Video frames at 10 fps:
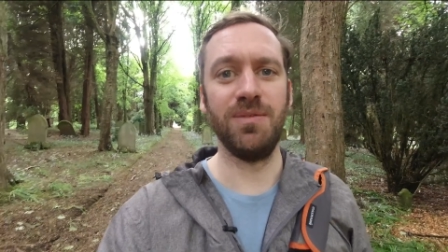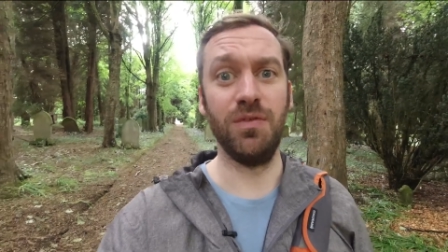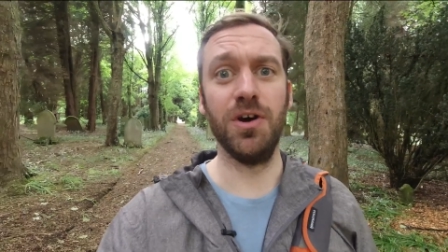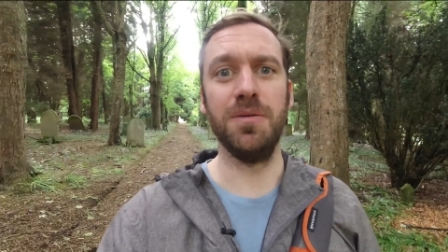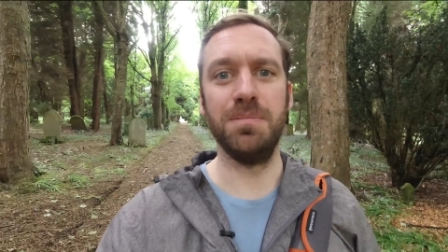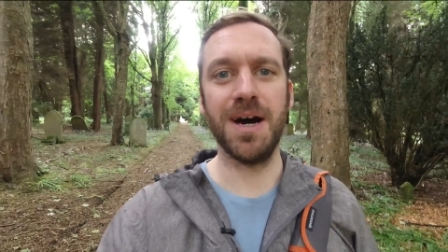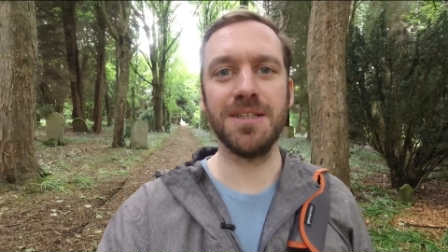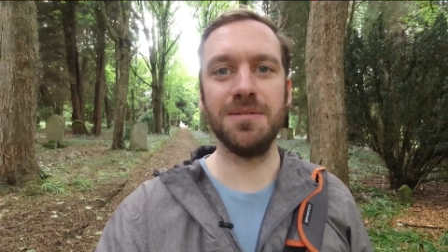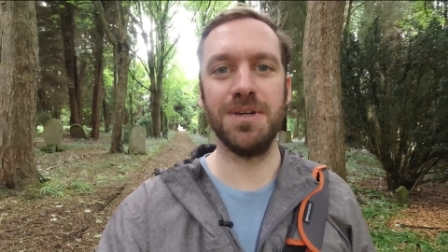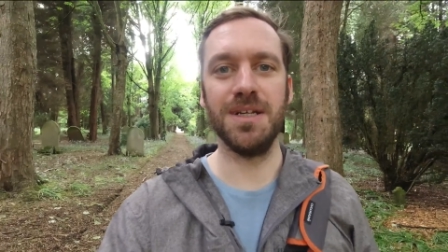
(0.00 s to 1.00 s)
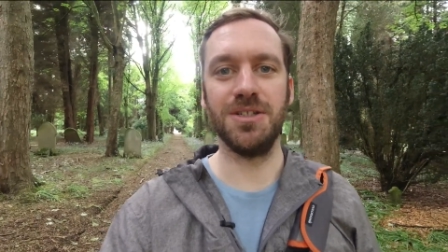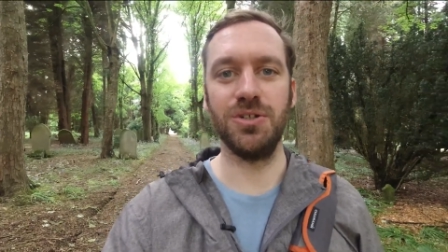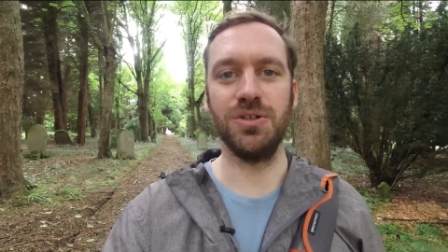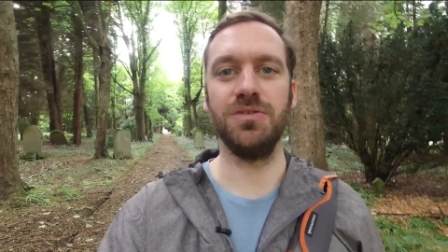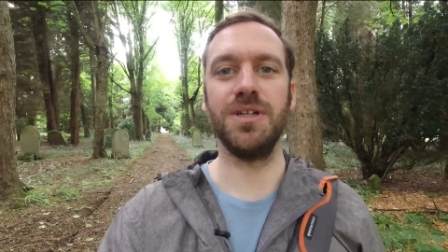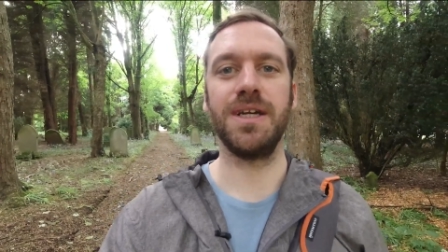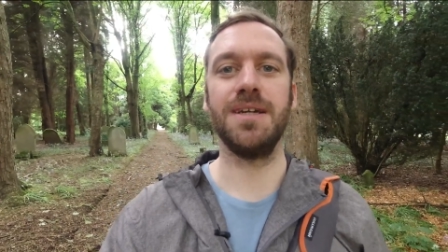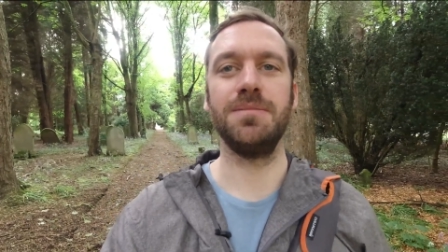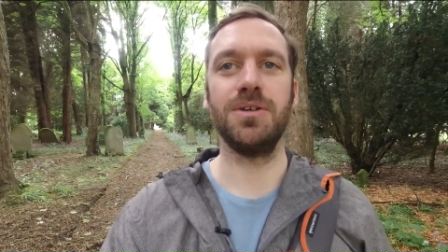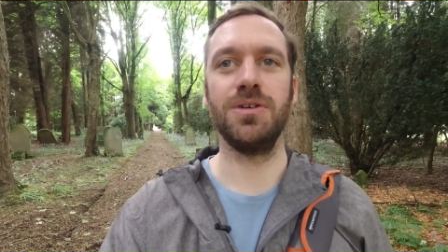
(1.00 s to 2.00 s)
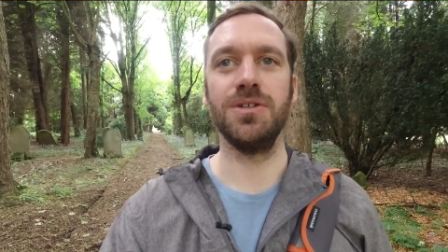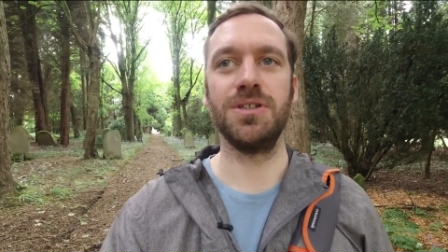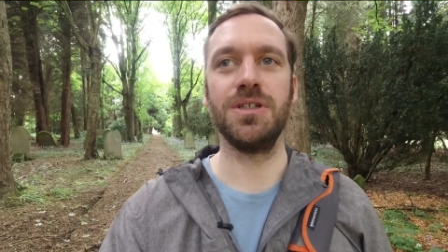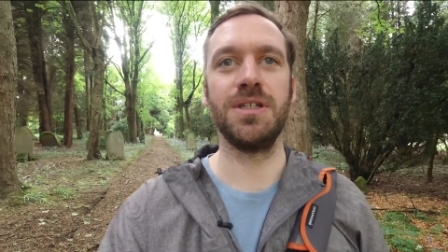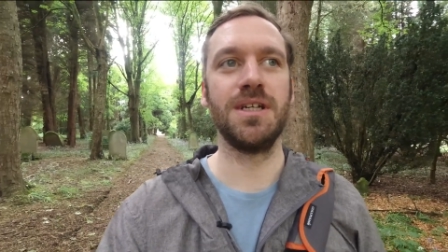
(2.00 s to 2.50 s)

revert back to being children again, because